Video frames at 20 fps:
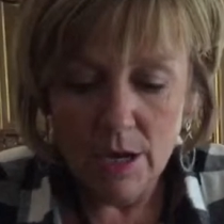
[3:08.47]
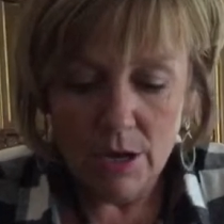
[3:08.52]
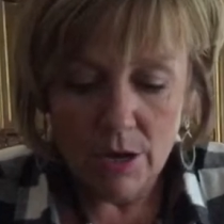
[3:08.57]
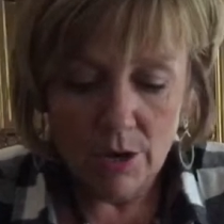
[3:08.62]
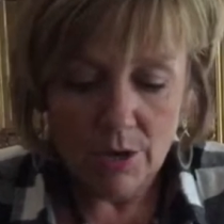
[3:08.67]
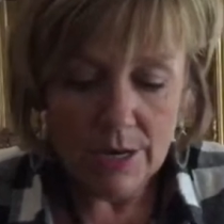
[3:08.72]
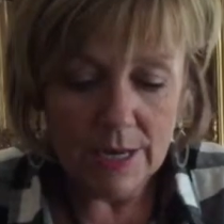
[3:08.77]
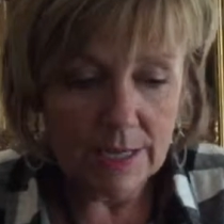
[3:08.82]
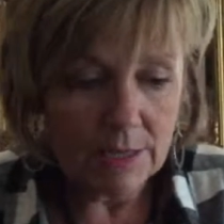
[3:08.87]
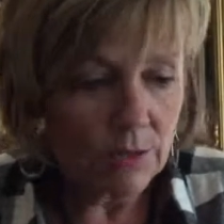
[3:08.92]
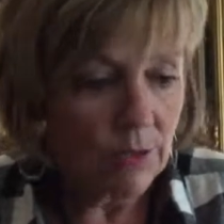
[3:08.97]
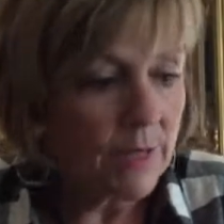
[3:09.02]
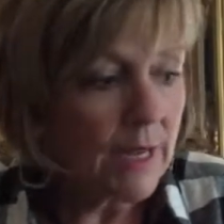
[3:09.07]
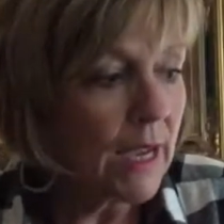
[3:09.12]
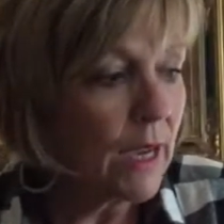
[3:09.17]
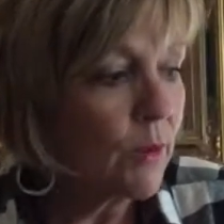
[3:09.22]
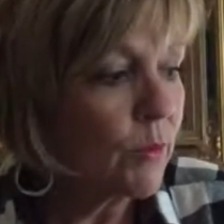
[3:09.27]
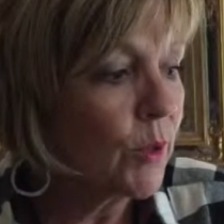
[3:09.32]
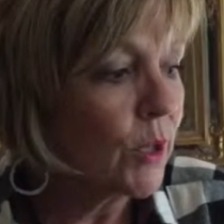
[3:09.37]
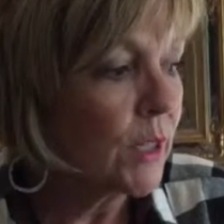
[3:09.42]
Okay, so
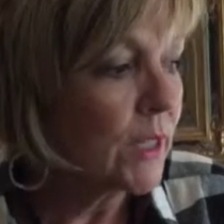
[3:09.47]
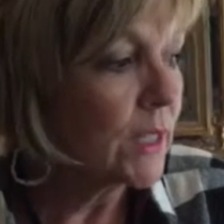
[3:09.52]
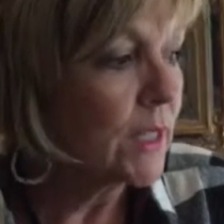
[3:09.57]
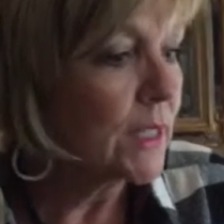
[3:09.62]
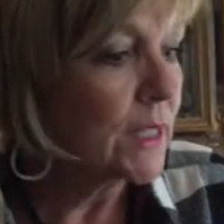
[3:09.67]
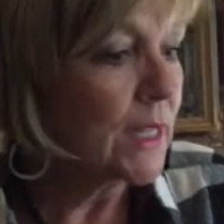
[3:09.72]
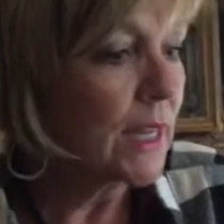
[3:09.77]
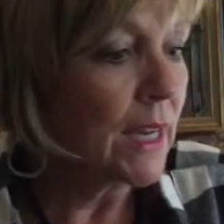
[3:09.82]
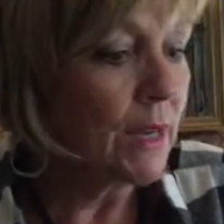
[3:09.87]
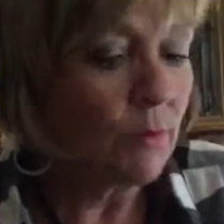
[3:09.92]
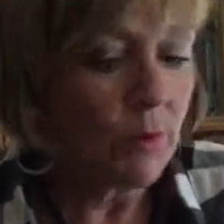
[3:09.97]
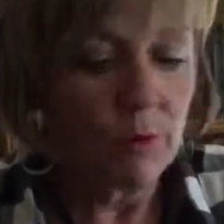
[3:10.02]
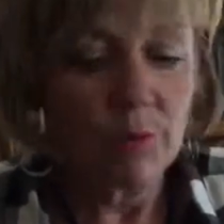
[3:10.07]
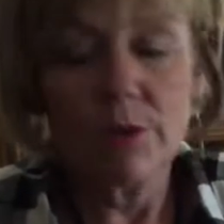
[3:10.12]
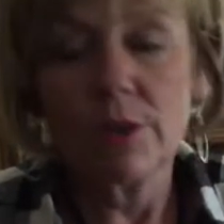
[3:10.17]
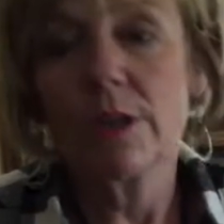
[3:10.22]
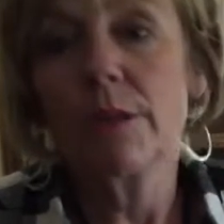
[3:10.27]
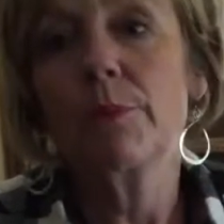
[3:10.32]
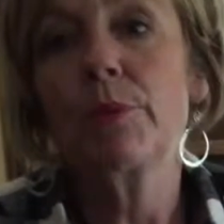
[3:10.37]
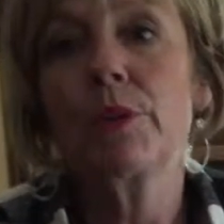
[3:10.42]
now we're going to decide what we're
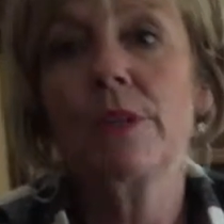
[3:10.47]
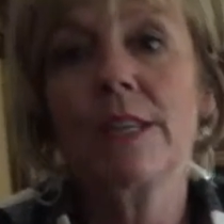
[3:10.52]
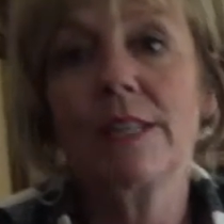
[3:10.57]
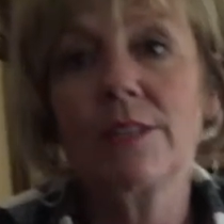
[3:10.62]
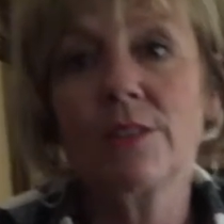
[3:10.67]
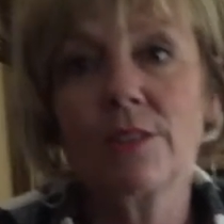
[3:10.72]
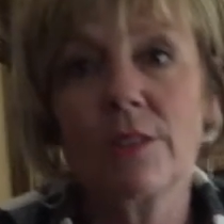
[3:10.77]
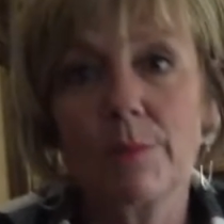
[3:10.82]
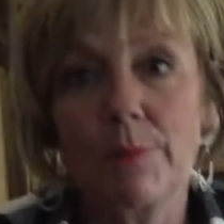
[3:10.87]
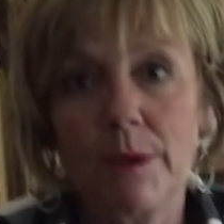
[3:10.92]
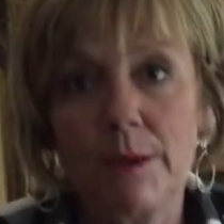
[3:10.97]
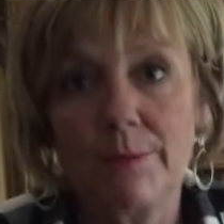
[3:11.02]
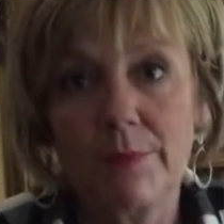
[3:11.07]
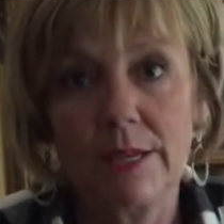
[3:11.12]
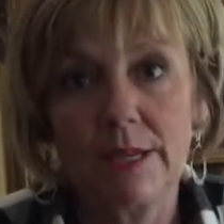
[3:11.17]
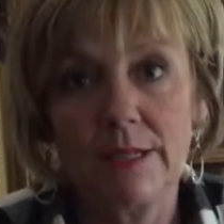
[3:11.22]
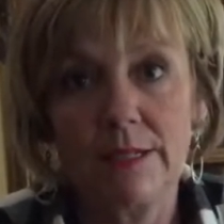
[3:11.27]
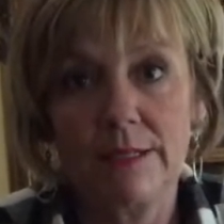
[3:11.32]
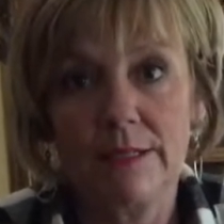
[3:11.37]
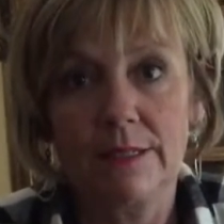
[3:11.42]
going to put into the
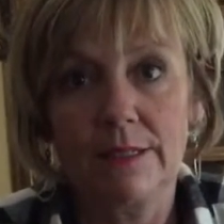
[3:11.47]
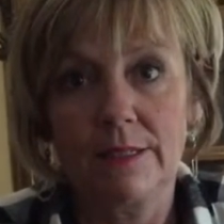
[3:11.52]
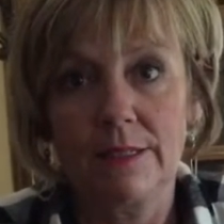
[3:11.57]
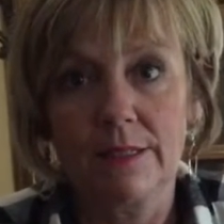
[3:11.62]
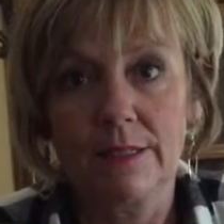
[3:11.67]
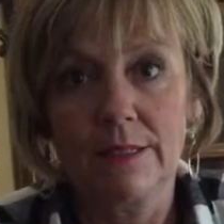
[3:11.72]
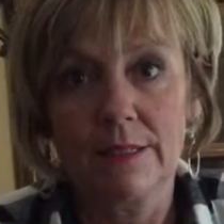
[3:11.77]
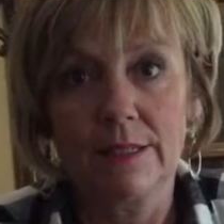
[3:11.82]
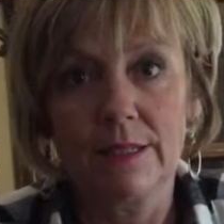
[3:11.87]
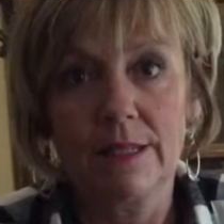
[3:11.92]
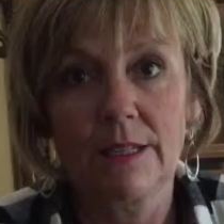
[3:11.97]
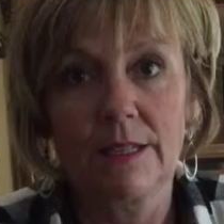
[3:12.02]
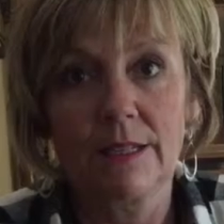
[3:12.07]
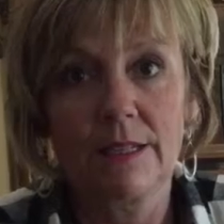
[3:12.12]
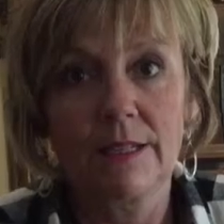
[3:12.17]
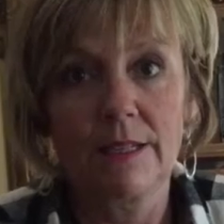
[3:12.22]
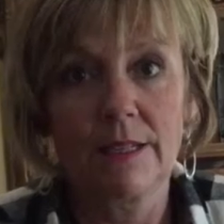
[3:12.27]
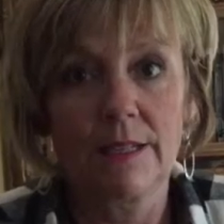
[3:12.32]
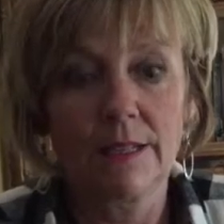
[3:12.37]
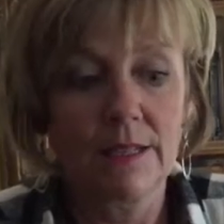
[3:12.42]
pumpkin.
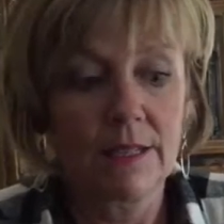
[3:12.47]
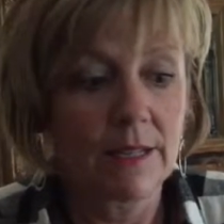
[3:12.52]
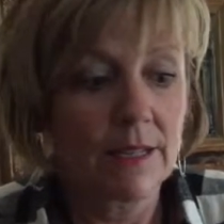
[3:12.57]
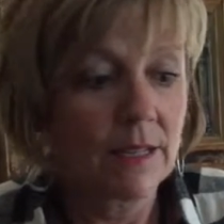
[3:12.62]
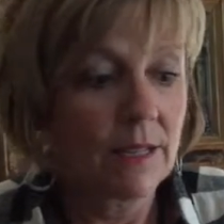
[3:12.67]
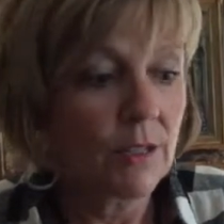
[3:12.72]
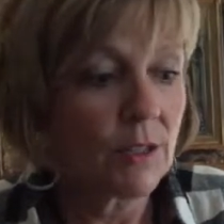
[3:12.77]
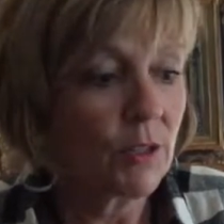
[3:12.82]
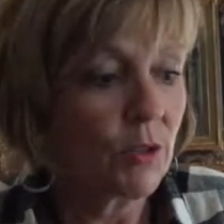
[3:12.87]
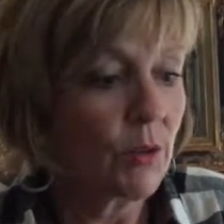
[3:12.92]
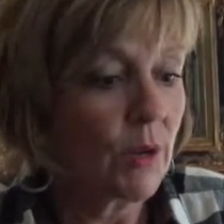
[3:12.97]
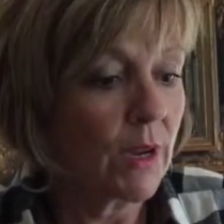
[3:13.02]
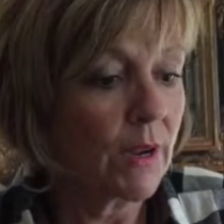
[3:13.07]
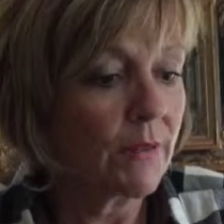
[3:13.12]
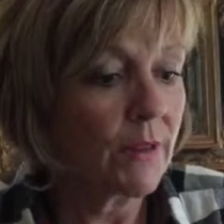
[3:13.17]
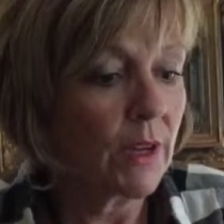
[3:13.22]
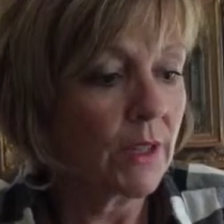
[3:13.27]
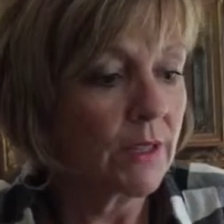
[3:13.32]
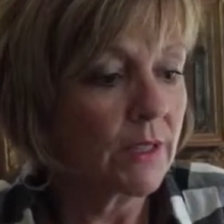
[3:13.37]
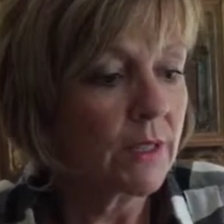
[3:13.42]
So I've
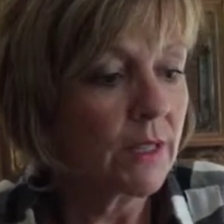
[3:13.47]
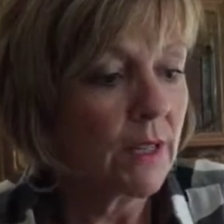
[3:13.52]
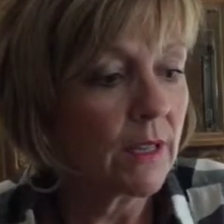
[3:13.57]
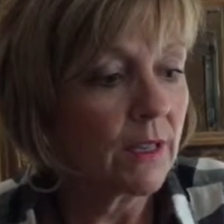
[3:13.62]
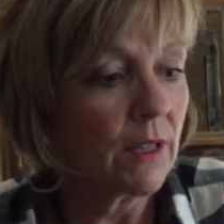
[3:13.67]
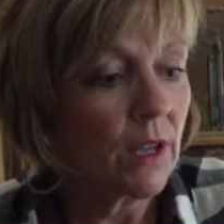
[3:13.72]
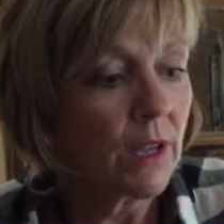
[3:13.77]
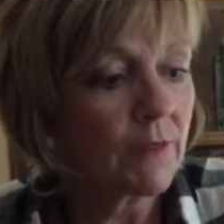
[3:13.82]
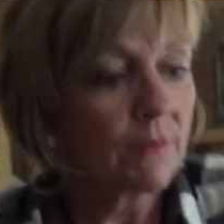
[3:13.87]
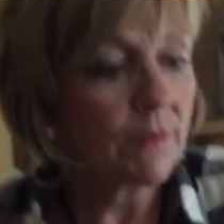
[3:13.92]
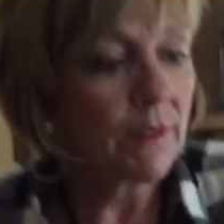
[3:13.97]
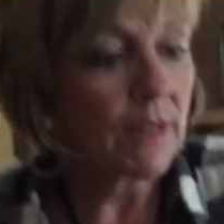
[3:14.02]
got a lot of